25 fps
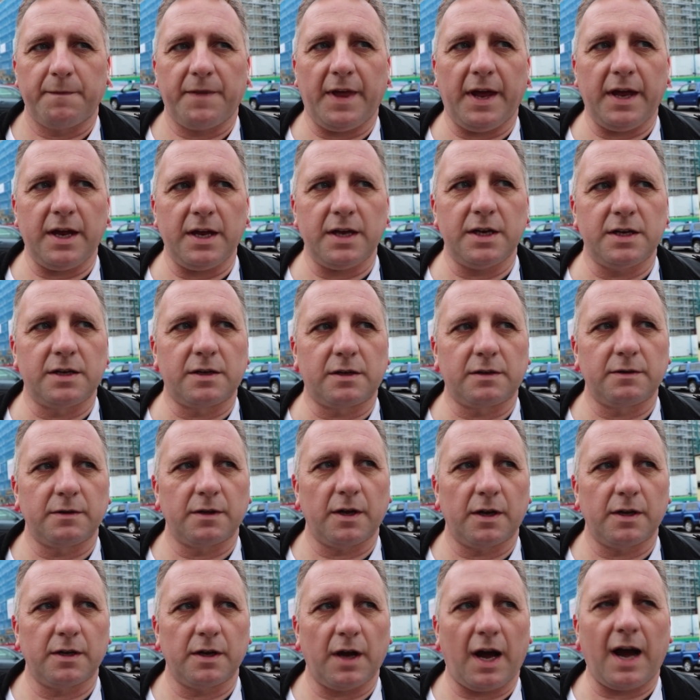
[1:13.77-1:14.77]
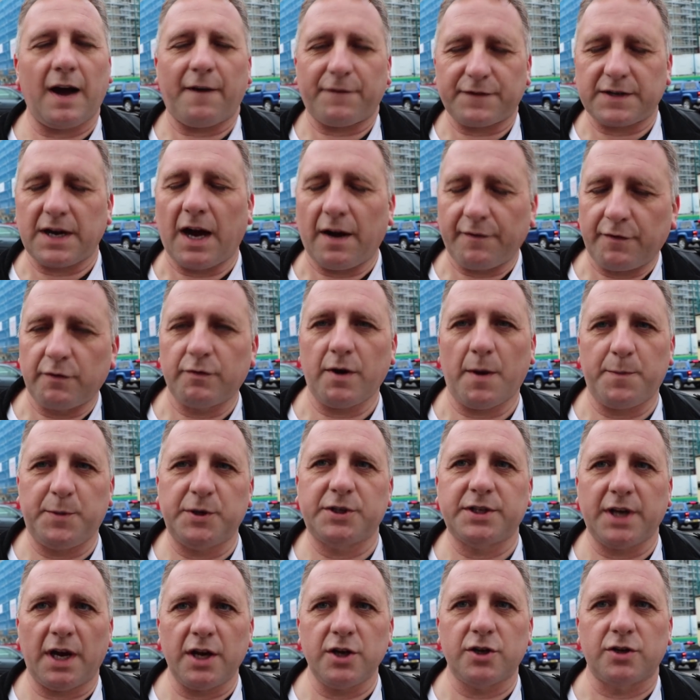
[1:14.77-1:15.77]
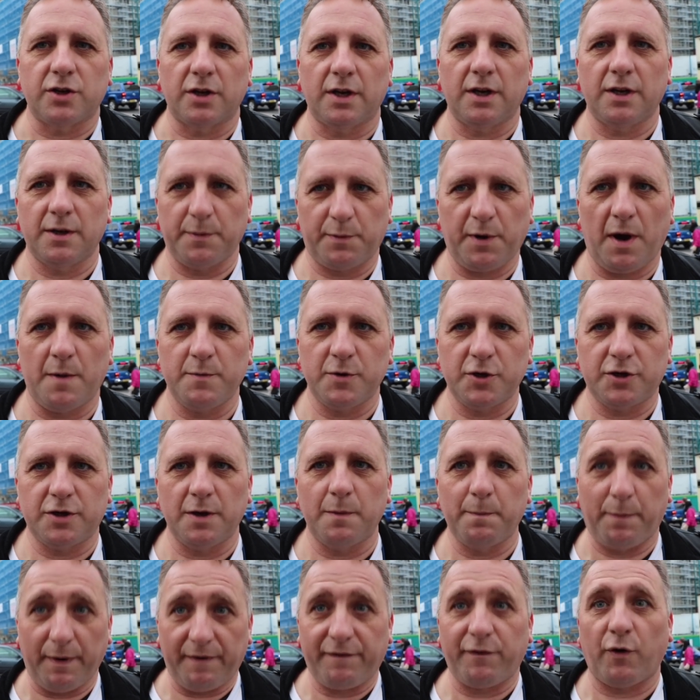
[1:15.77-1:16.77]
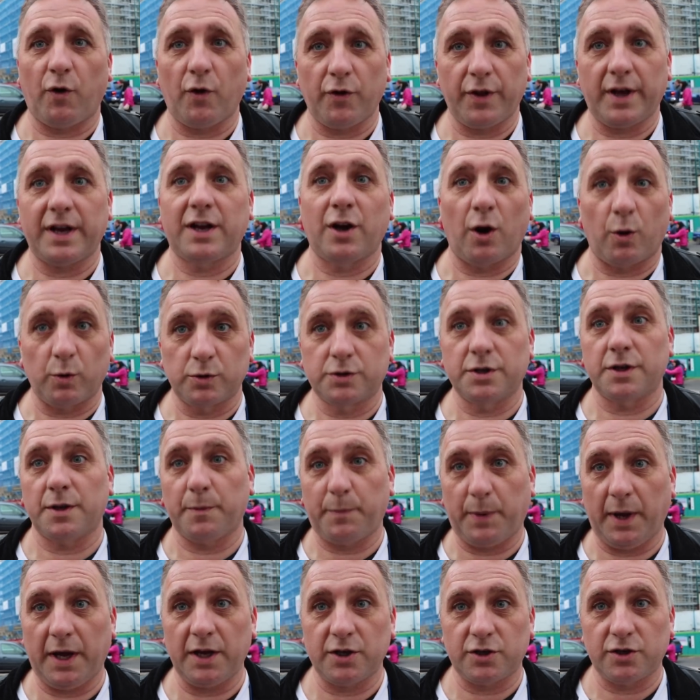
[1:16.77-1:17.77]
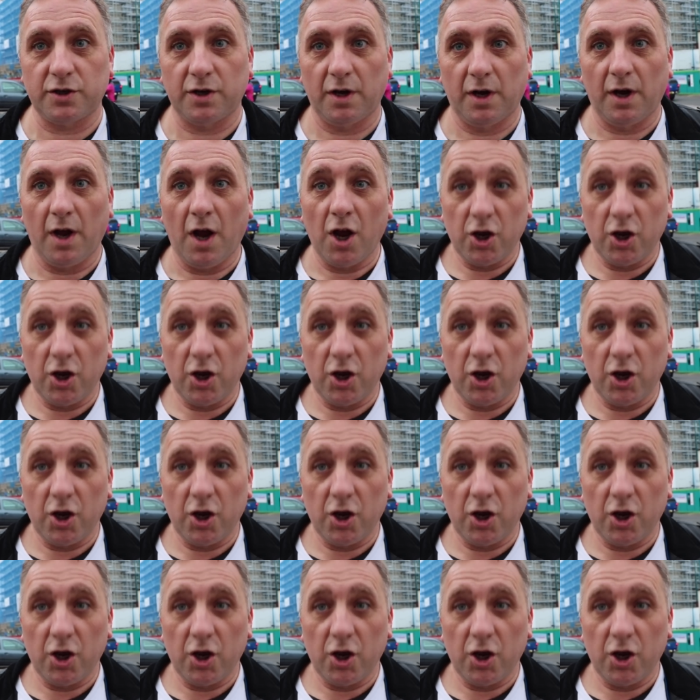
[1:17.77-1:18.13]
they have to have a reputation in the Premiership before they go to the pitch.